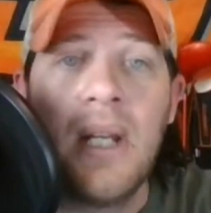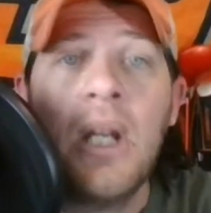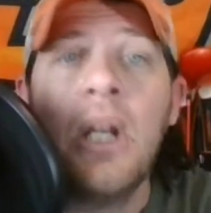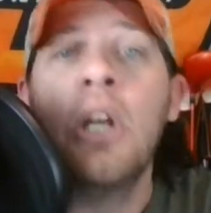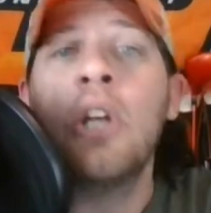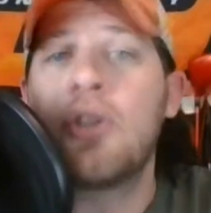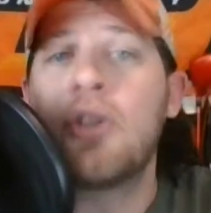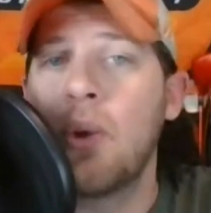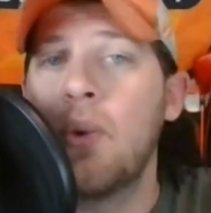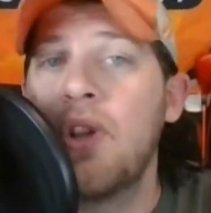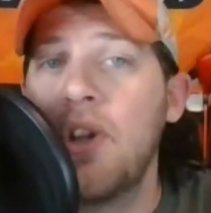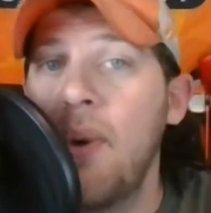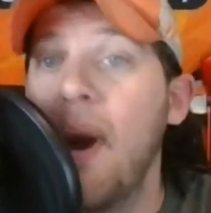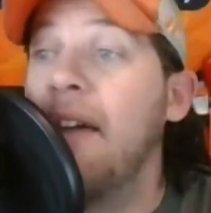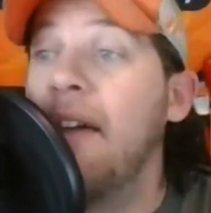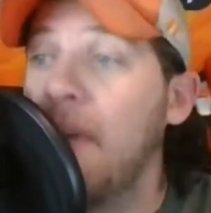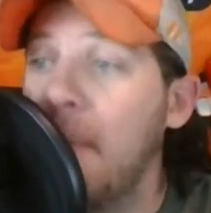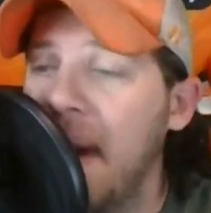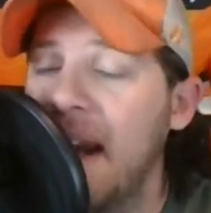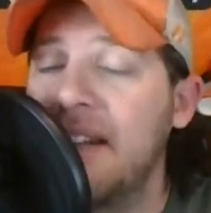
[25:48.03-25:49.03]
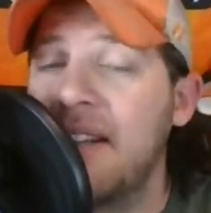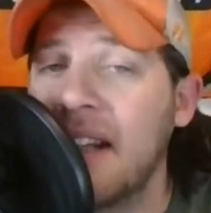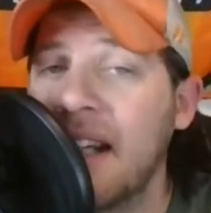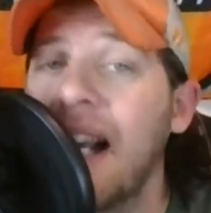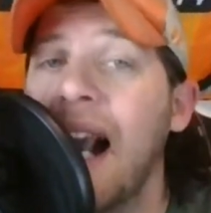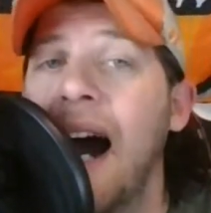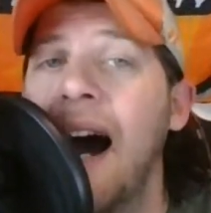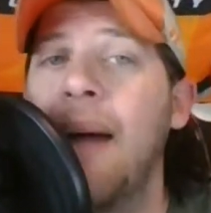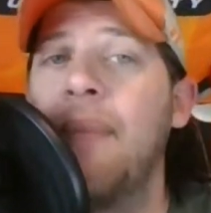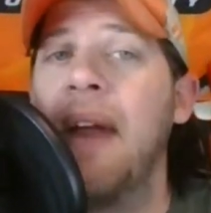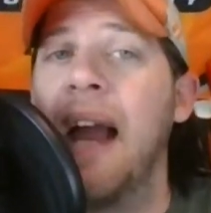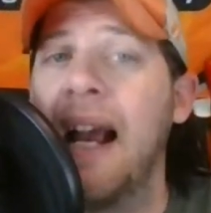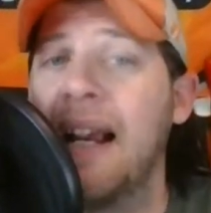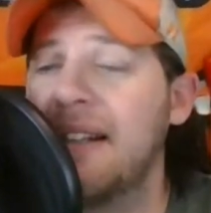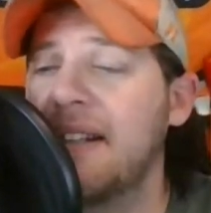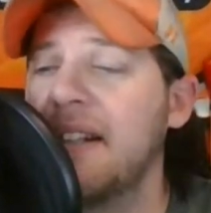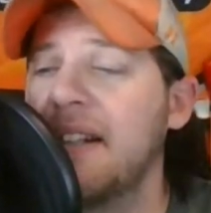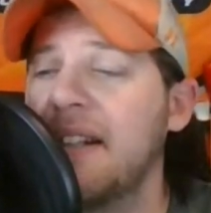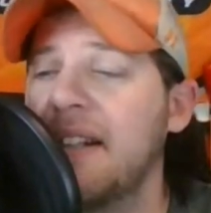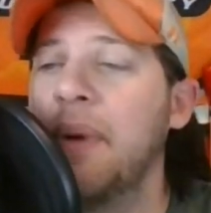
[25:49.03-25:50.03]
So when you have a Mason Cobb that has
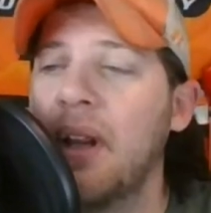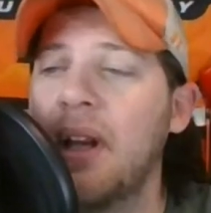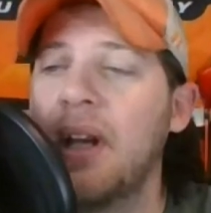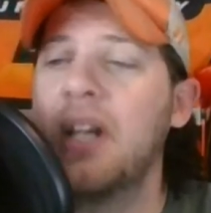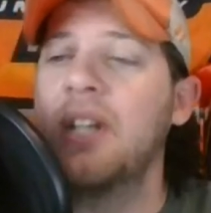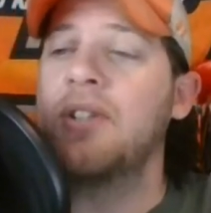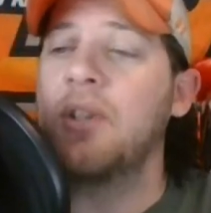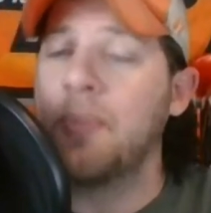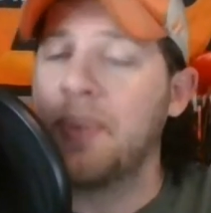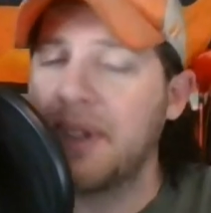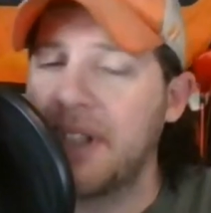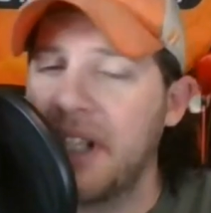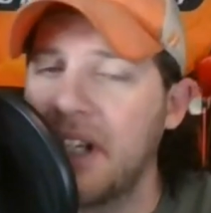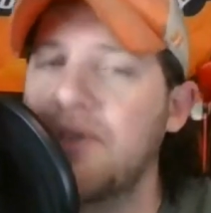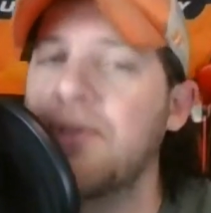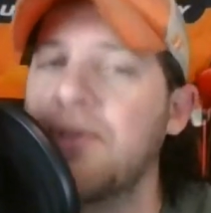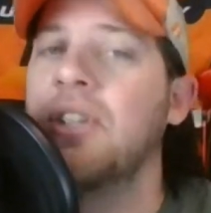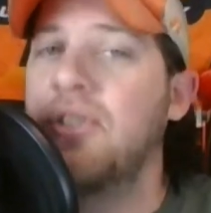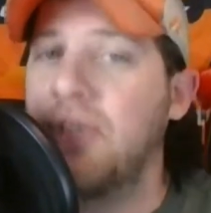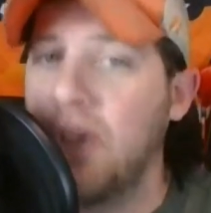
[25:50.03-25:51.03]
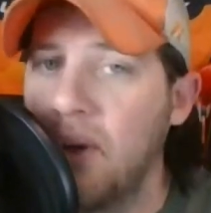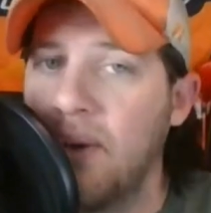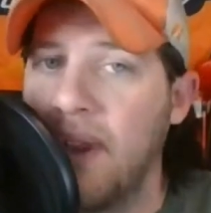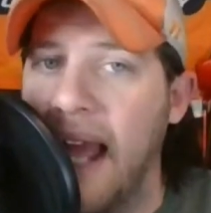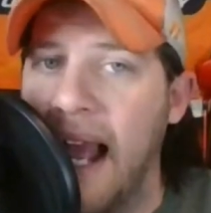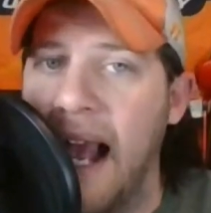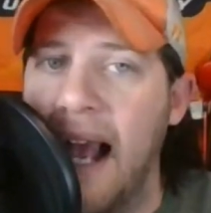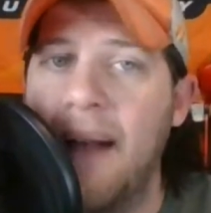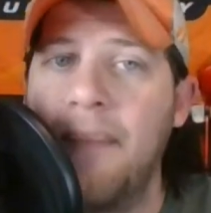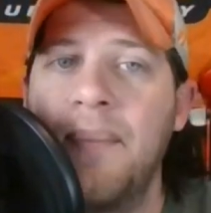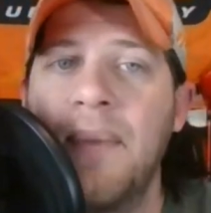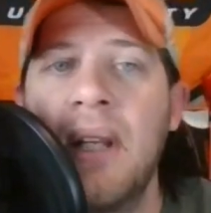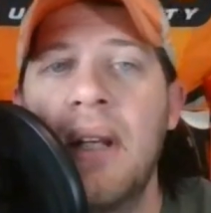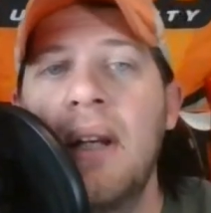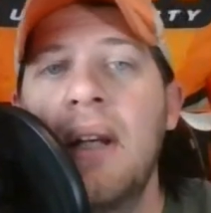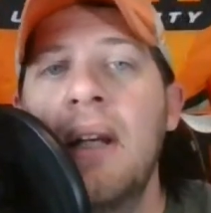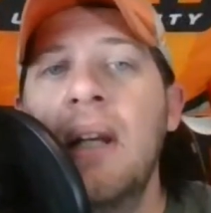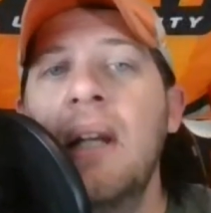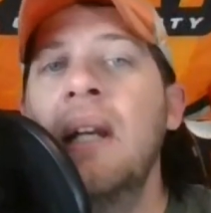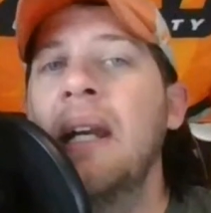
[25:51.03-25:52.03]
the ability to potentially do that,
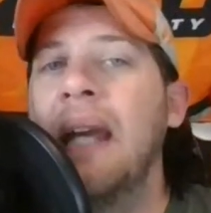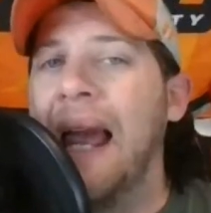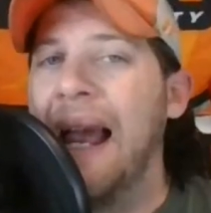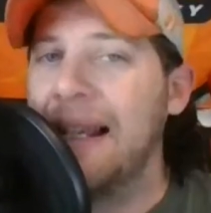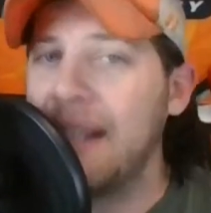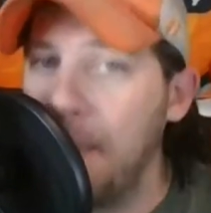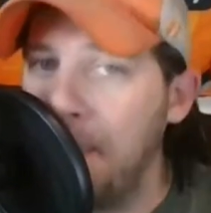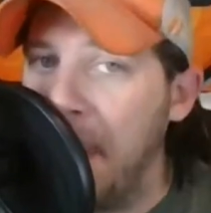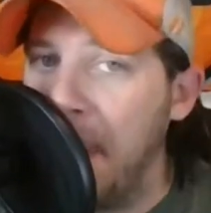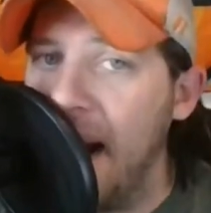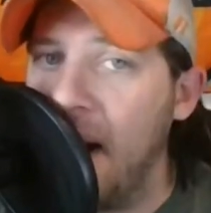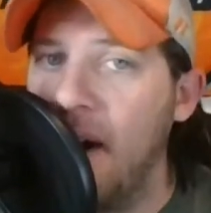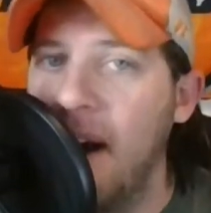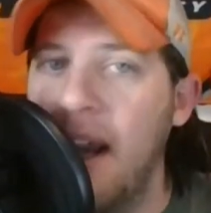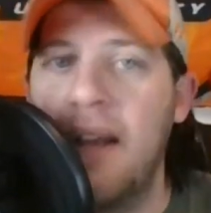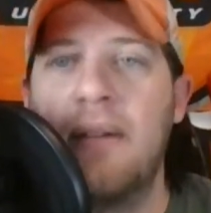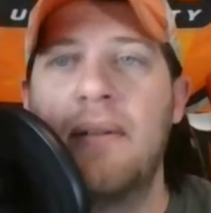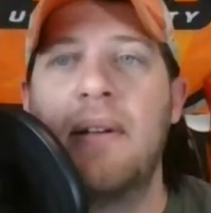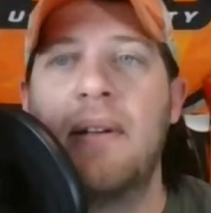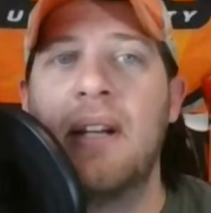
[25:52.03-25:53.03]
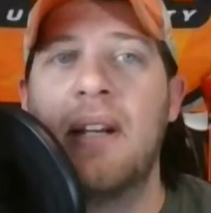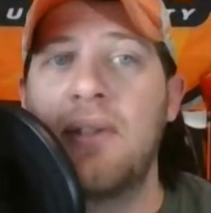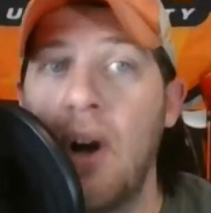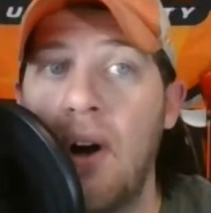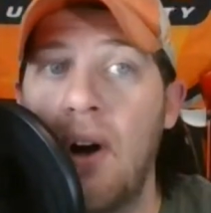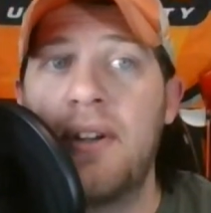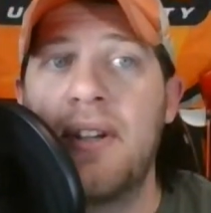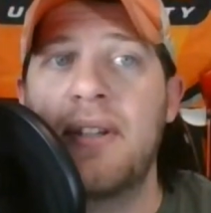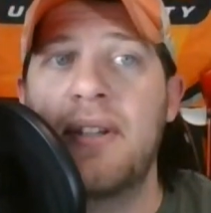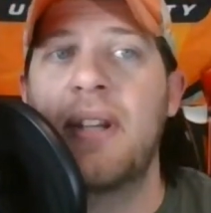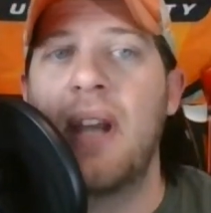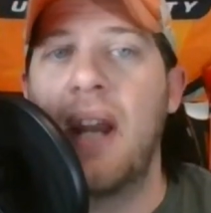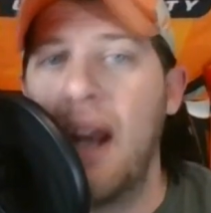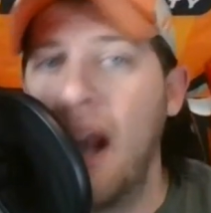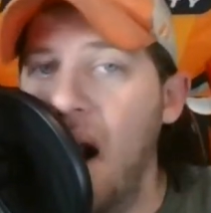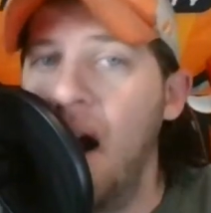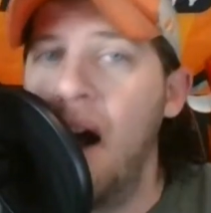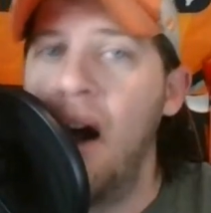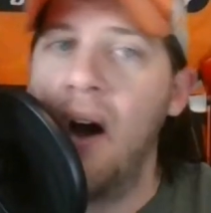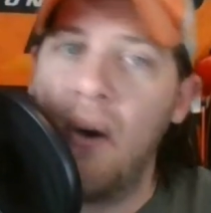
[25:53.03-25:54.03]
as a parent, it's hard to say,
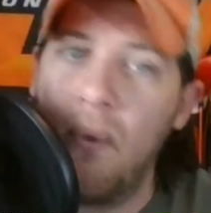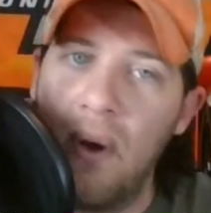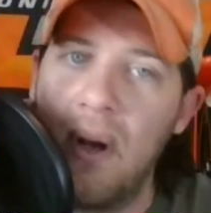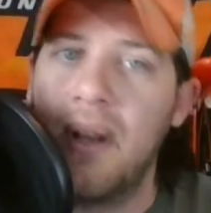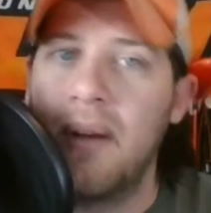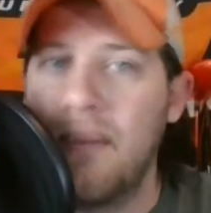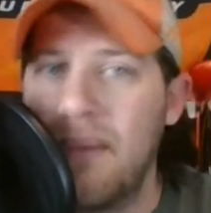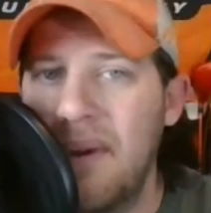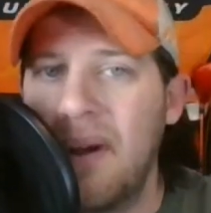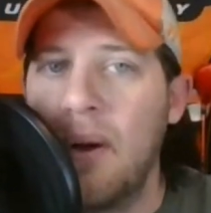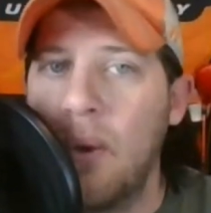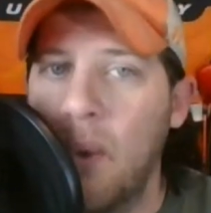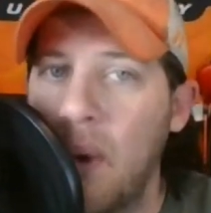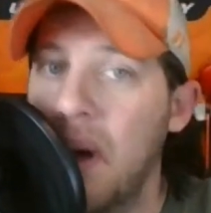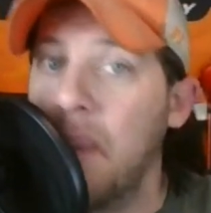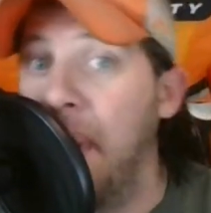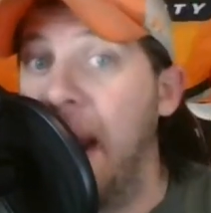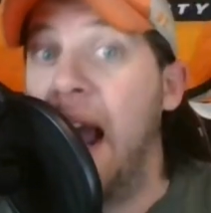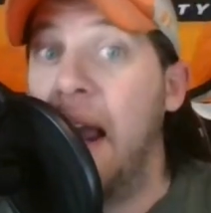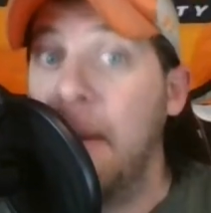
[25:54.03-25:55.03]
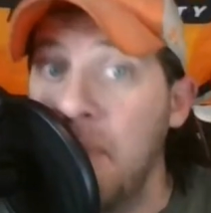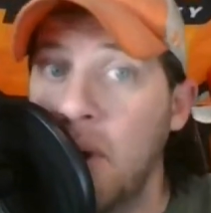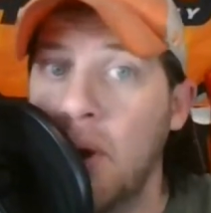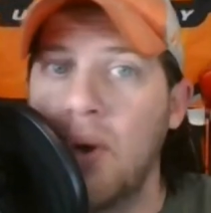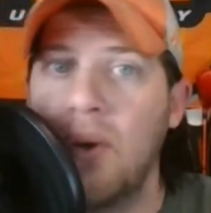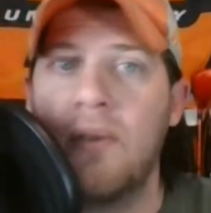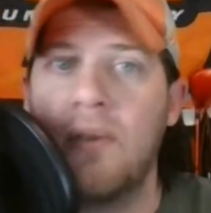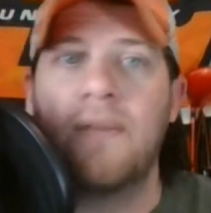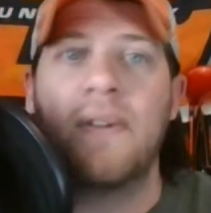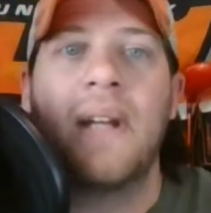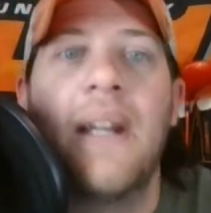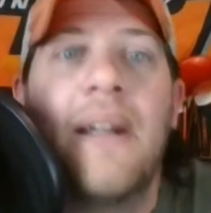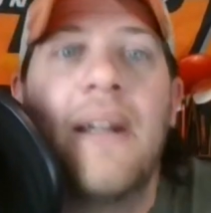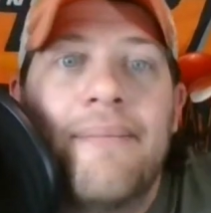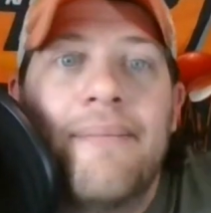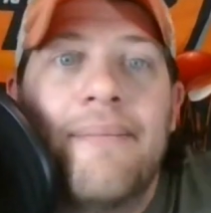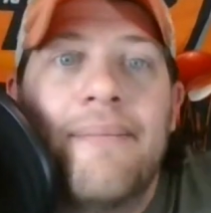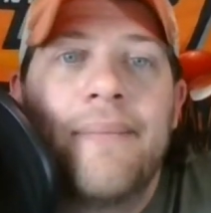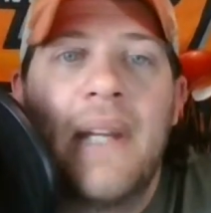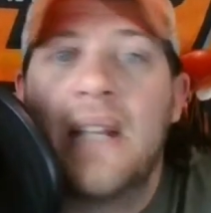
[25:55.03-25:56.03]
oh, what a bad move.
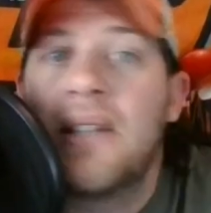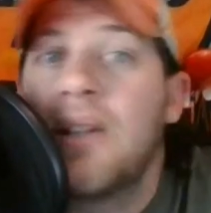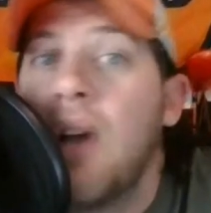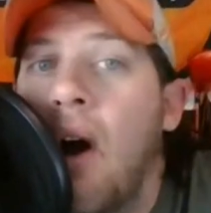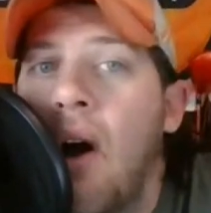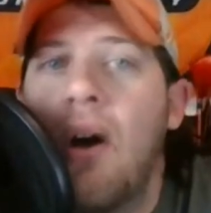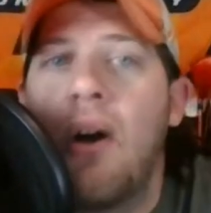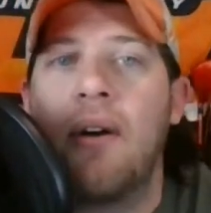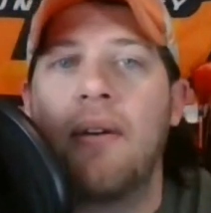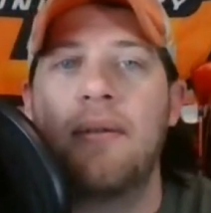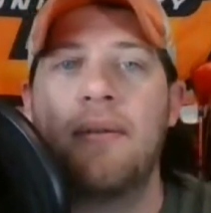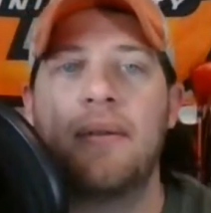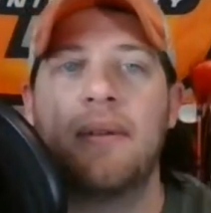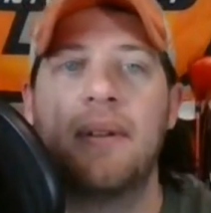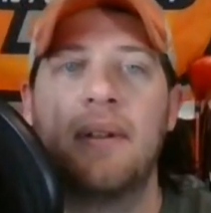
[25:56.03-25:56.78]
It's hard.